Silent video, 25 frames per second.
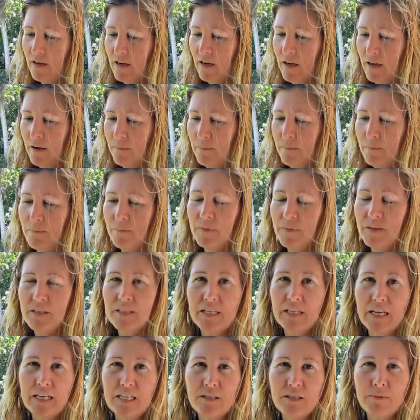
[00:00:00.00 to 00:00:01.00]

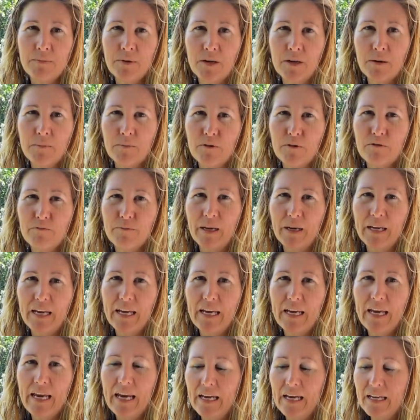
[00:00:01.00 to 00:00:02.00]
It's nice to be able to move my
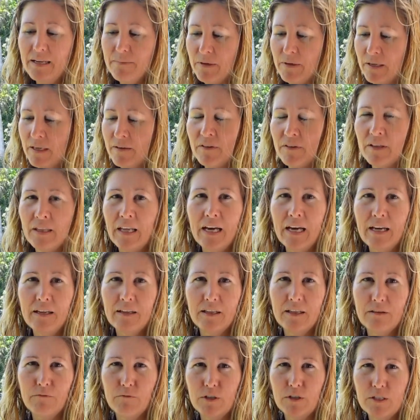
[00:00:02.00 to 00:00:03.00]
hand, but even that
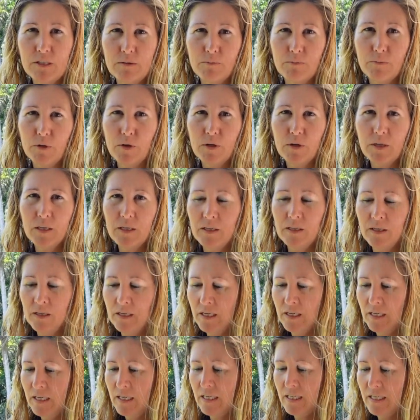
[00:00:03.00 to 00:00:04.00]
wasn't broken
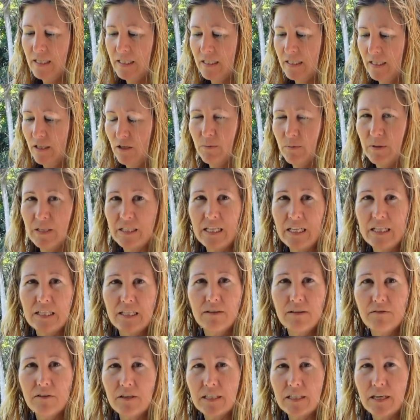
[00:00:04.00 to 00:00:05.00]
is a little bit
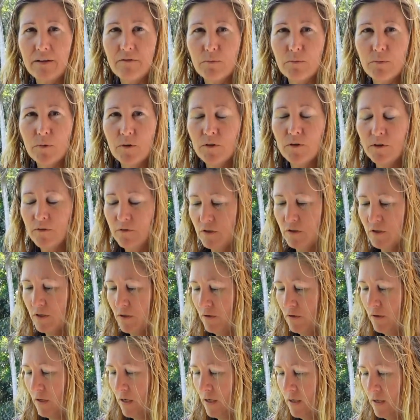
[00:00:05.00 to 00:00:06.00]
sensitive because I haven't moved it for
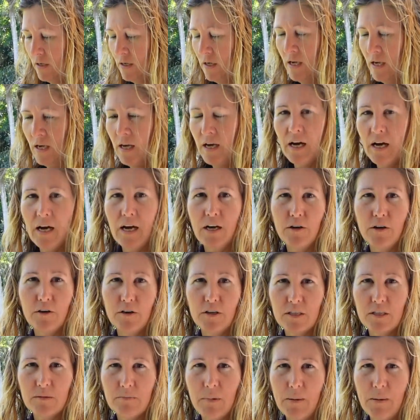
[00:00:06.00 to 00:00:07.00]
so long. I
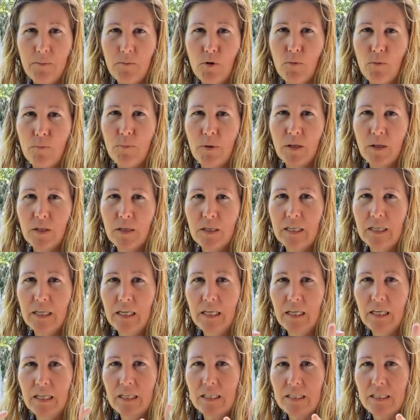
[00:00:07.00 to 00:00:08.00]
noticed my
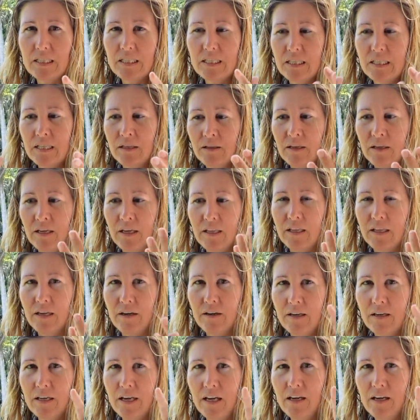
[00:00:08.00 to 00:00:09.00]
mobility is still not
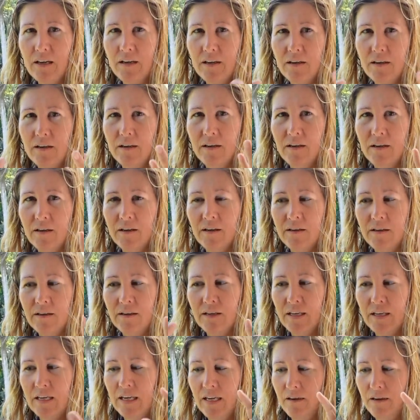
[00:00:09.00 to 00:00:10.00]
there yet.
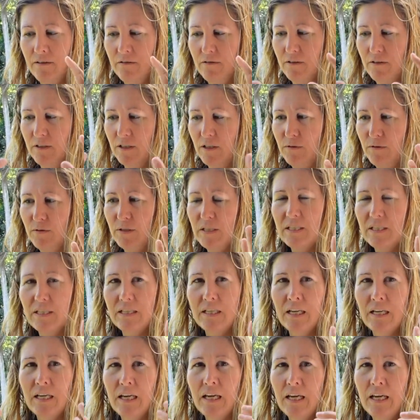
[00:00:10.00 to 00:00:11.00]
I can't really
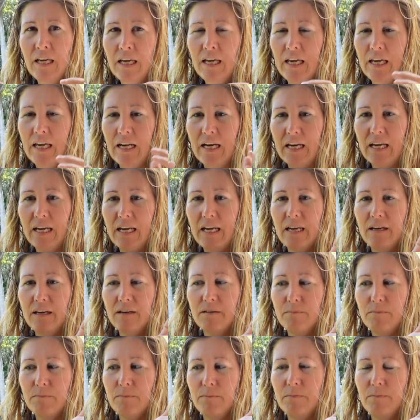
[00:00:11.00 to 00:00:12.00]
twist and I can't
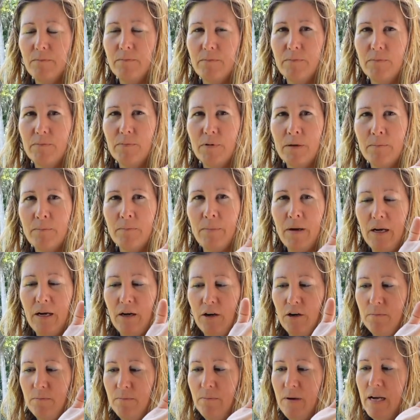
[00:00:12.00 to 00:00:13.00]
bring my
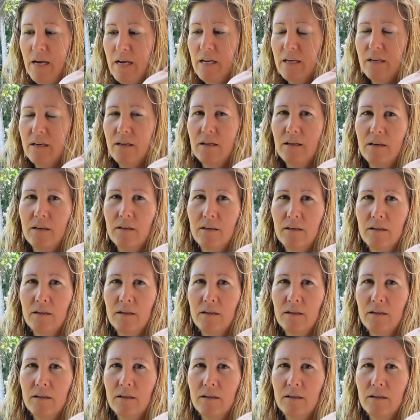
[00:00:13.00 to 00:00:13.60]
arm back.